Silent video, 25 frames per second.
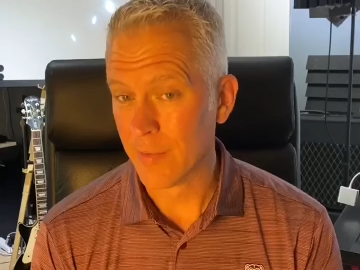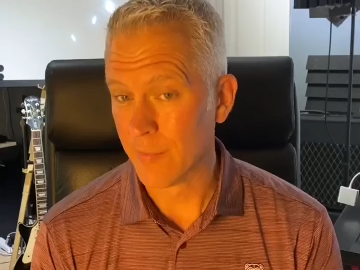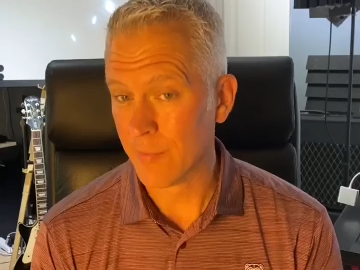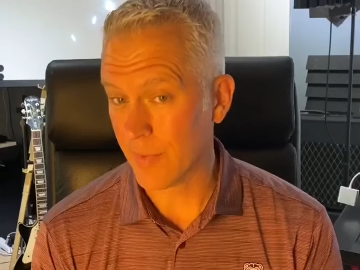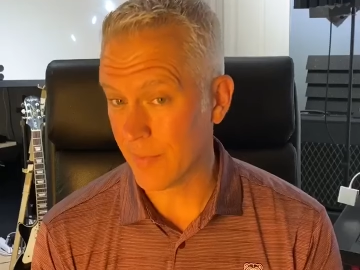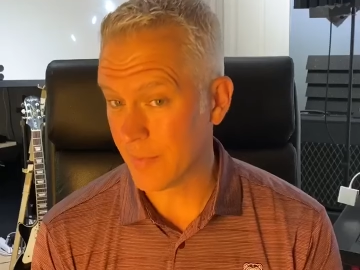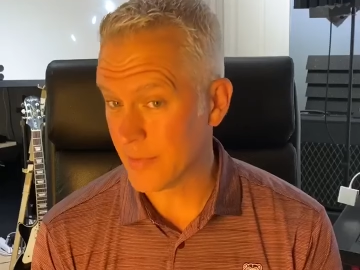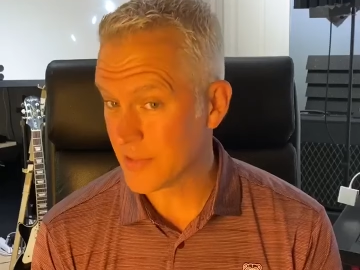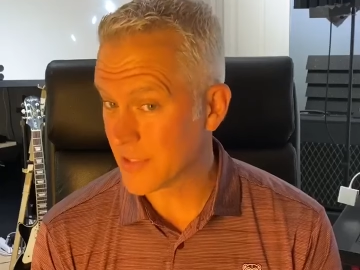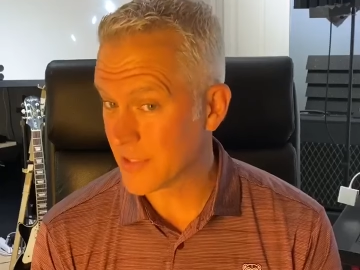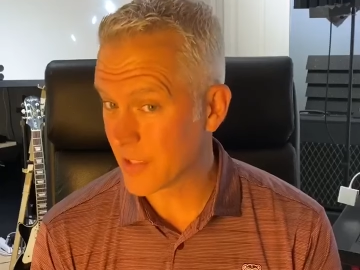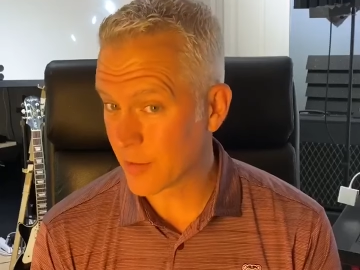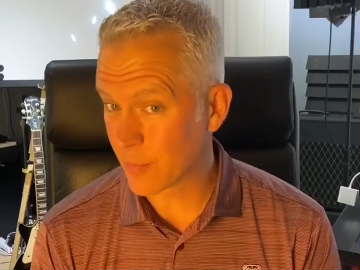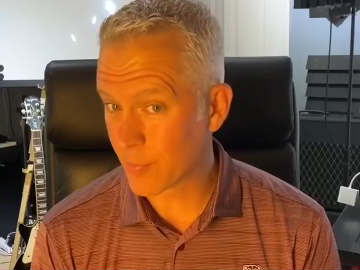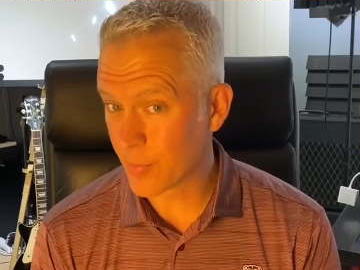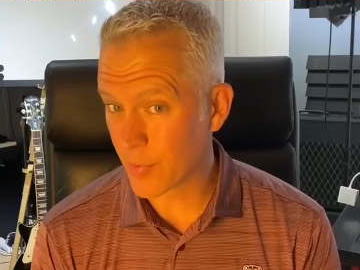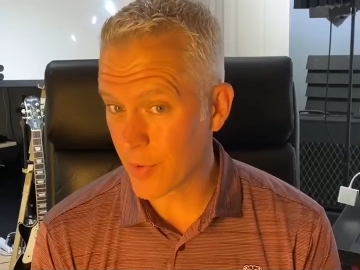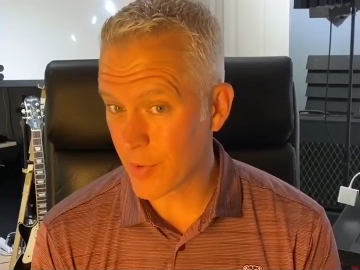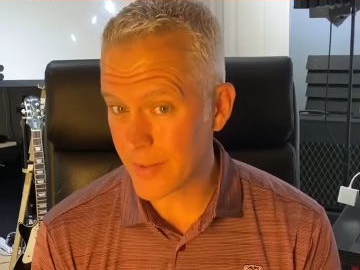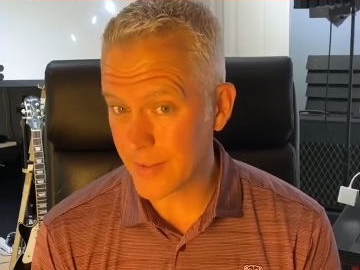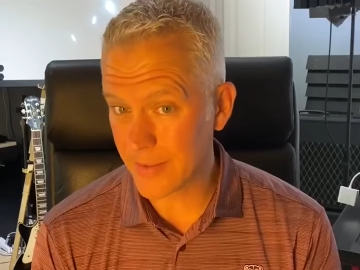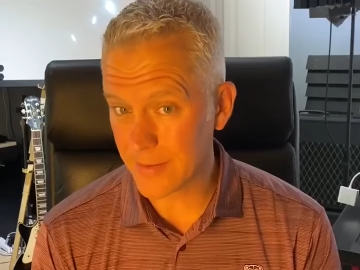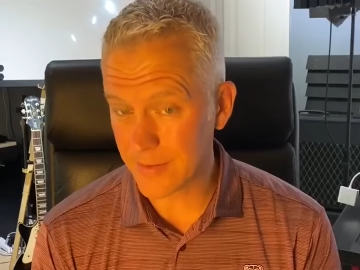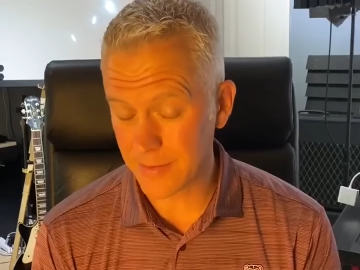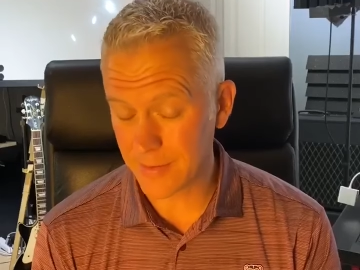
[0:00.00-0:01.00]
maybe take a
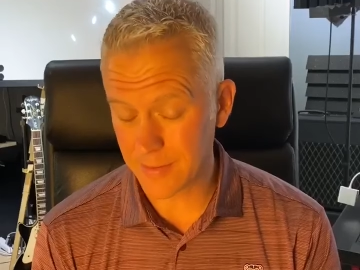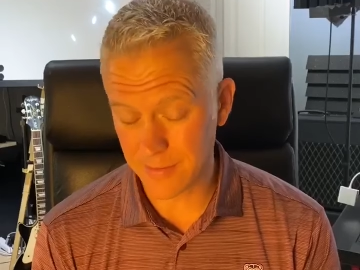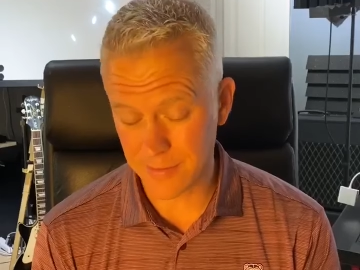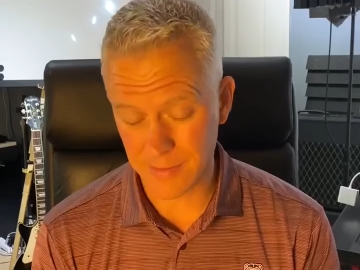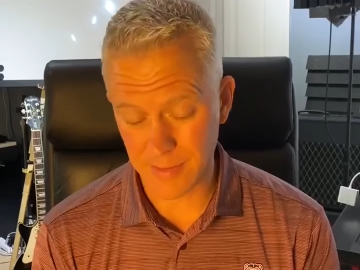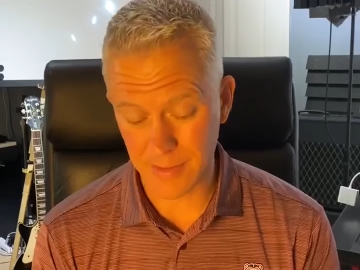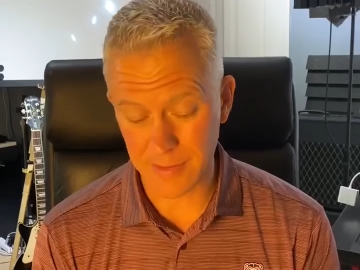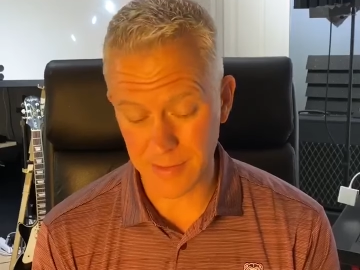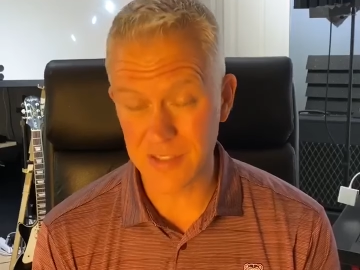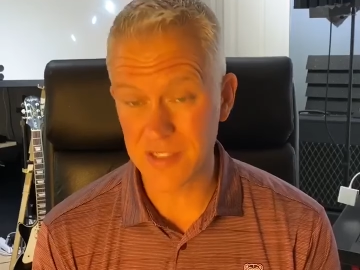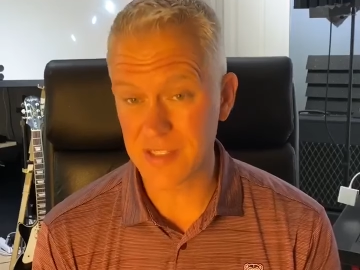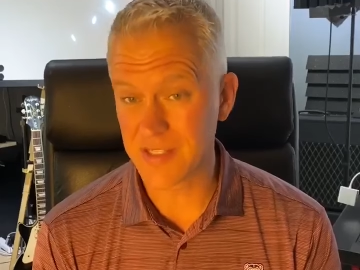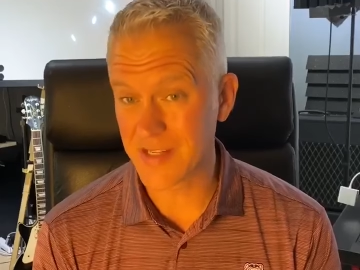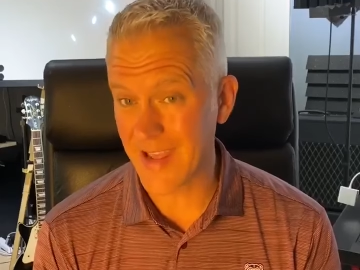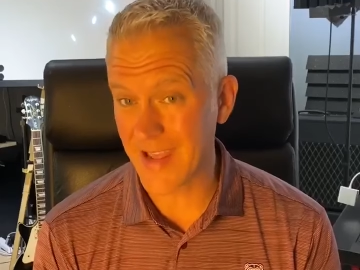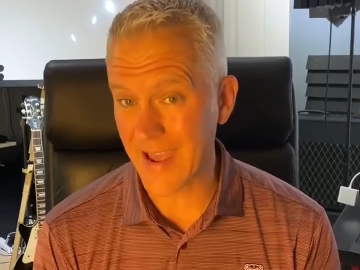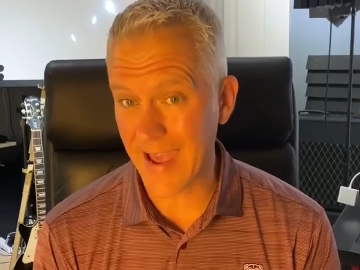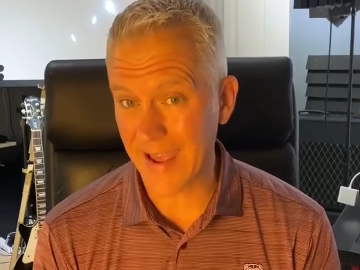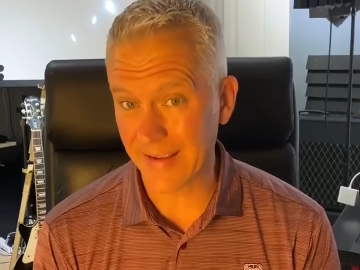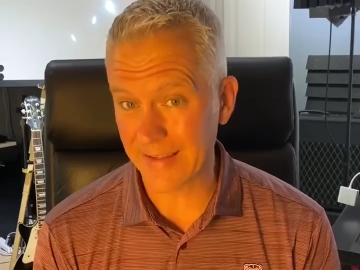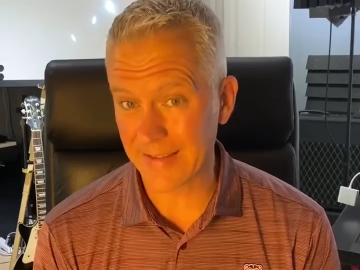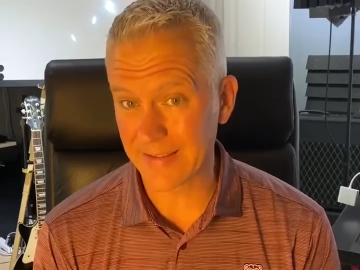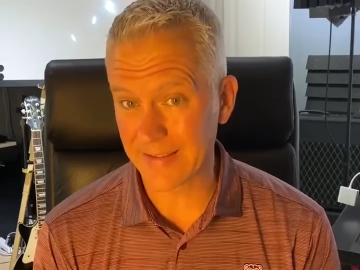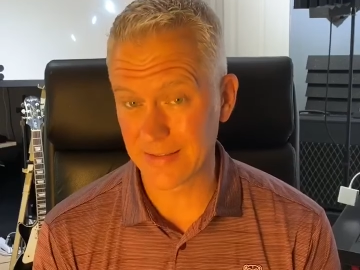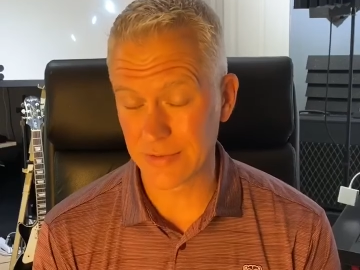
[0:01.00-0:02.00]
break, get a
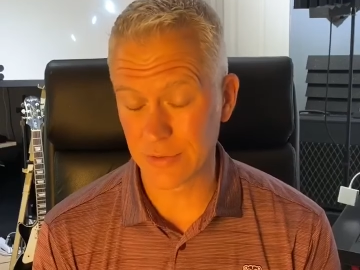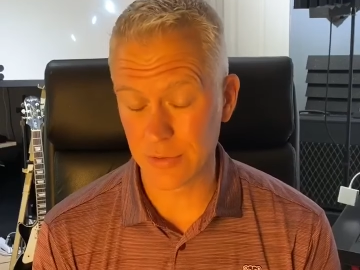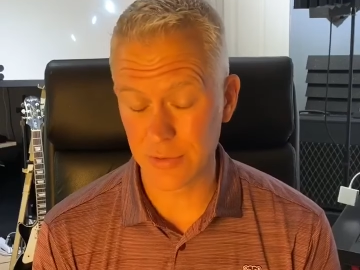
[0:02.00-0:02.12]
snack,